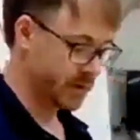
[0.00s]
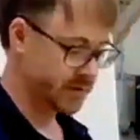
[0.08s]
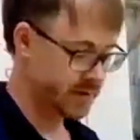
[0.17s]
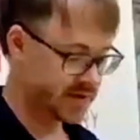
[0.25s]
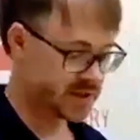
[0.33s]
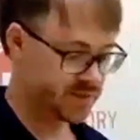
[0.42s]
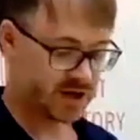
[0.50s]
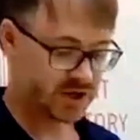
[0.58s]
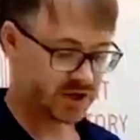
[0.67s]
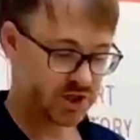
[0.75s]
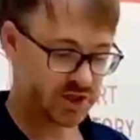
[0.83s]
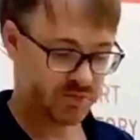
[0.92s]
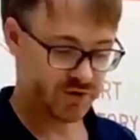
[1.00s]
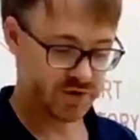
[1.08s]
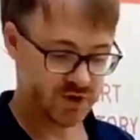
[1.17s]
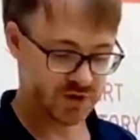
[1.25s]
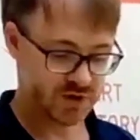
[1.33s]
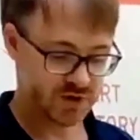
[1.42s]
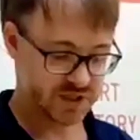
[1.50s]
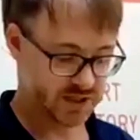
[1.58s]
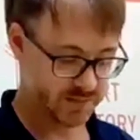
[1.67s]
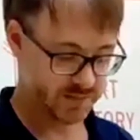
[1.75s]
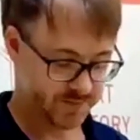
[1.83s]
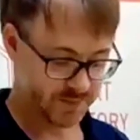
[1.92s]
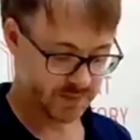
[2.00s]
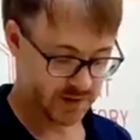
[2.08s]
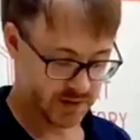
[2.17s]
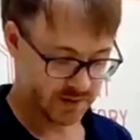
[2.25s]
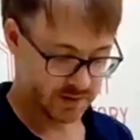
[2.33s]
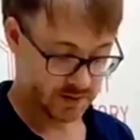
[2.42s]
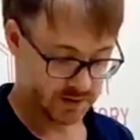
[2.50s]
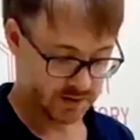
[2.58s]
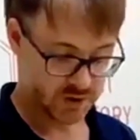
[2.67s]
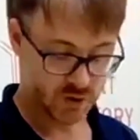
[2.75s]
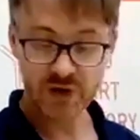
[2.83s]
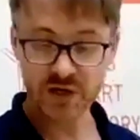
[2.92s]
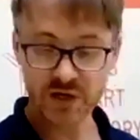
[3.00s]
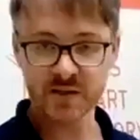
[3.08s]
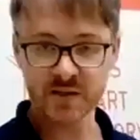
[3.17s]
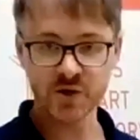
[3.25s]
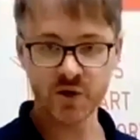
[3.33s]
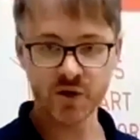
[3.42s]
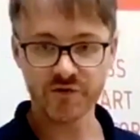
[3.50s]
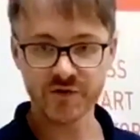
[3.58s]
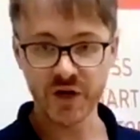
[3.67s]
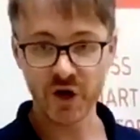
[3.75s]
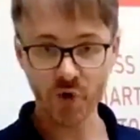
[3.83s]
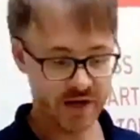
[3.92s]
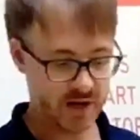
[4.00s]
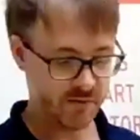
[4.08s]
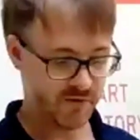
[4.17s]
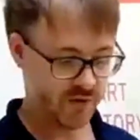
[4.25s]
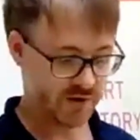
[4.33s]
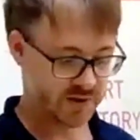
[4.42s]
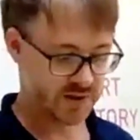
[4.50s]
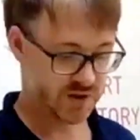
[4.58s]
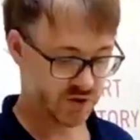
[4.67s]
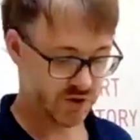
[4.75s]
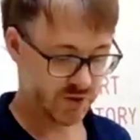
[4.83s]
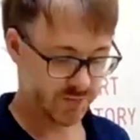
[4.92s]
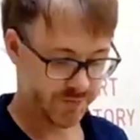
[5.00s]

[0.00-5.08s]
that is partially produced here. So we are some sort of the OEM for this drone.